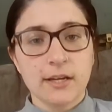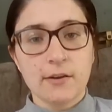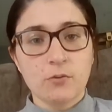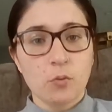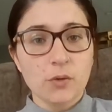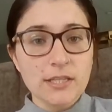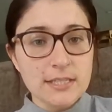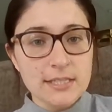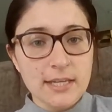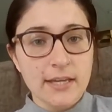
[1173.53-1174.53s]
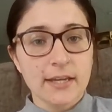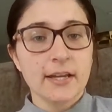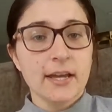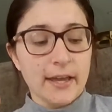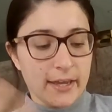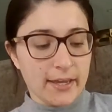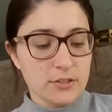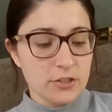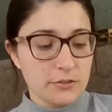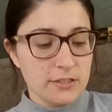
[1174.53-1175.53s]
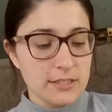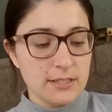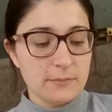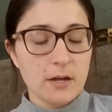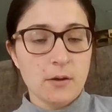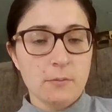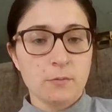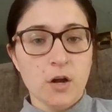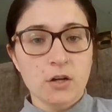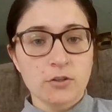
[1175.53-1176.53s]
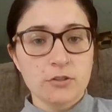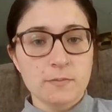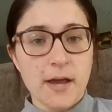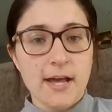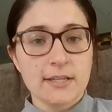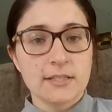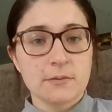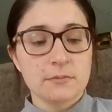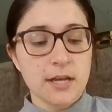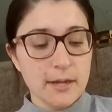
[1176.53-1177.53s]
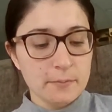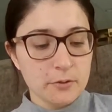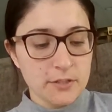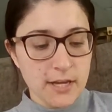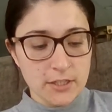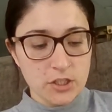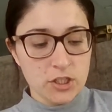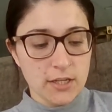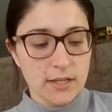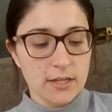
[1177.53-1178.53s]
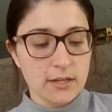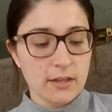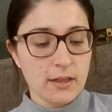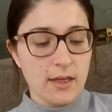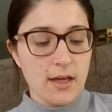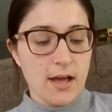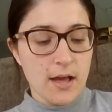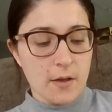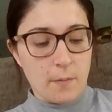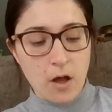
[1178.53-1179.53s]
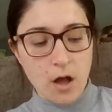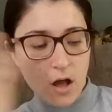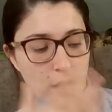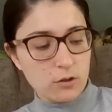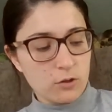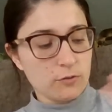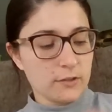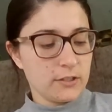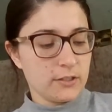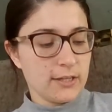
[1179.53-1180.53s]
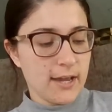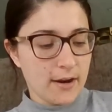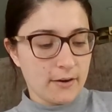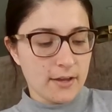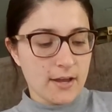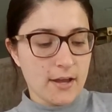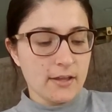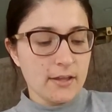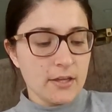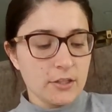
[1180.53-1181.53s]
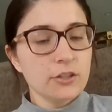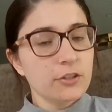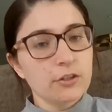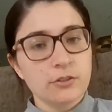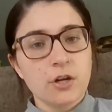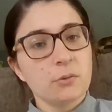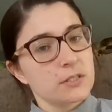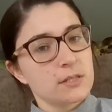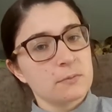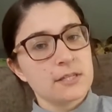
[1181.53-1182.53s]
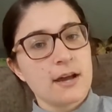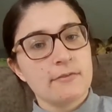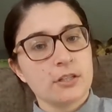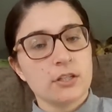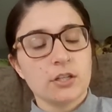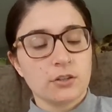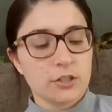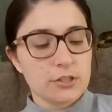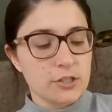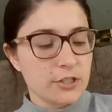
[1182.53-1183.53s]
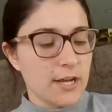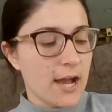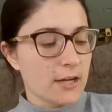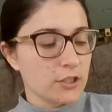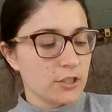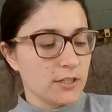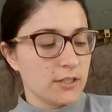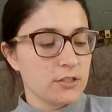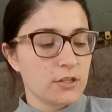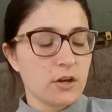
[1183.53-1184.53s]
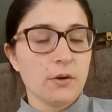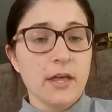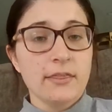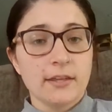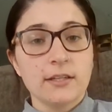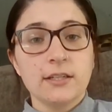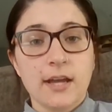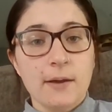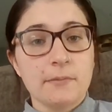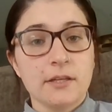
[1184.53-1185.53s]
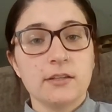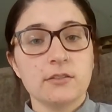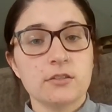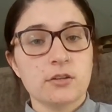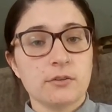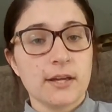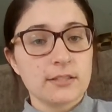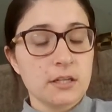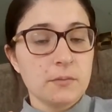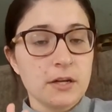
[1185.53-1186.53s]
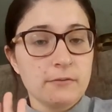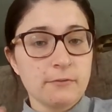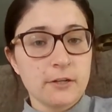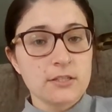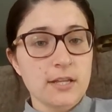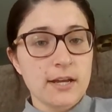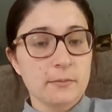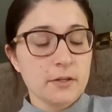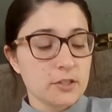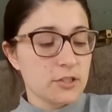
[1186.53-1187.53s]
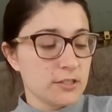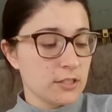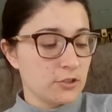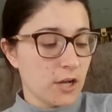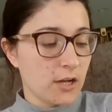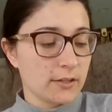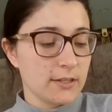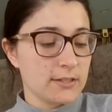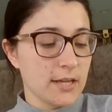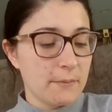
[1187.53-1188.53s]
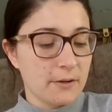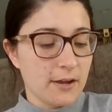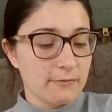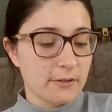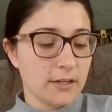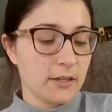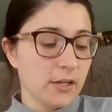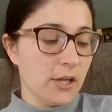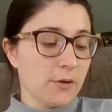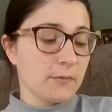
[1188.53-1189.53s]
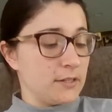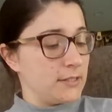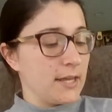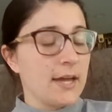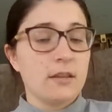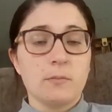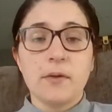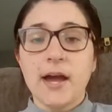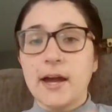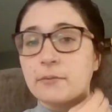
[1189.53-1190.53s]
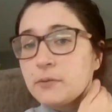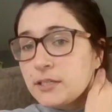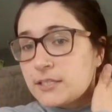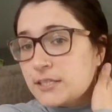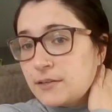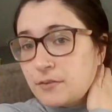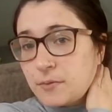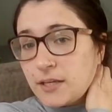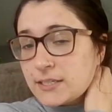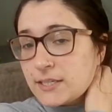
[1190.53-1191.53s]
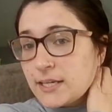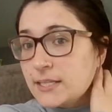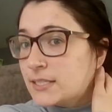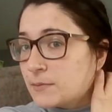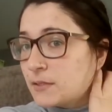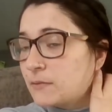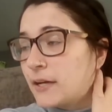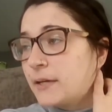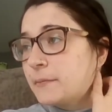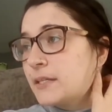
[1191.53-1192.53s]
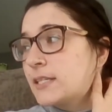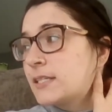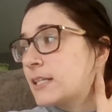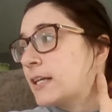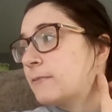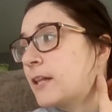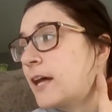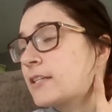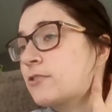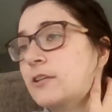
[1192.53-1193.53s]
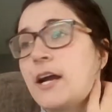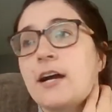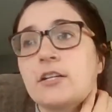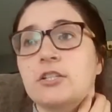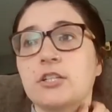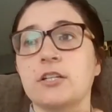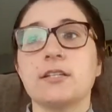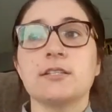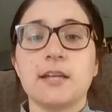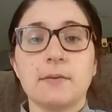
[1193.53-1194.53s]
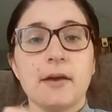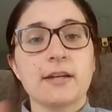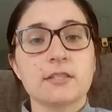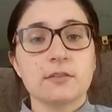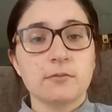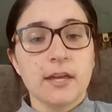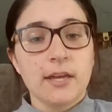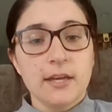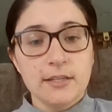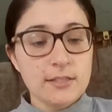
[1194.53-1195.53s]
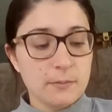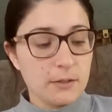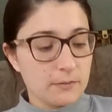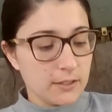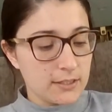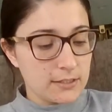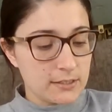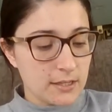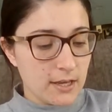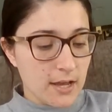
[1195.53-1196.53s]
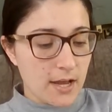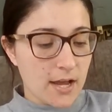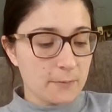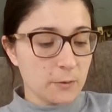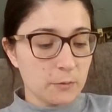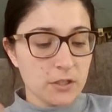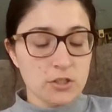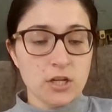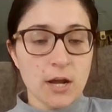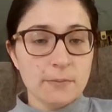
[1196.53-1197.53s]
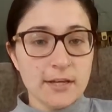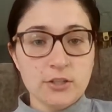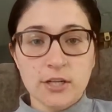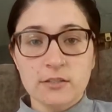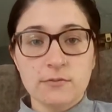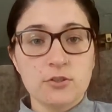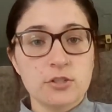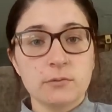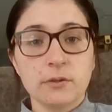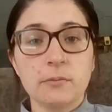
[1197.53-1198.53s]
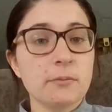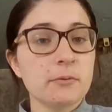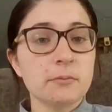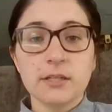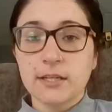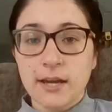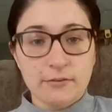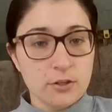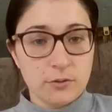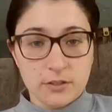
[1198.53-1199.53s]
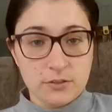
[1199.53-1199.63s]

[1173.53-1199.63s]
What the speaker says: have wheezing, angioedema, bronchospasms, hypotension, all over urticaria. You'll know when someone's having an allergic reaction, and so they need epi. So that's going to be our first line emergency drug is epinephrine. Raise the head of the bed. We need to give them an antihistamine, right? Because an anaphylactic reaction is a massive histamine release. We want to stop that transfusion, and we're probably never going to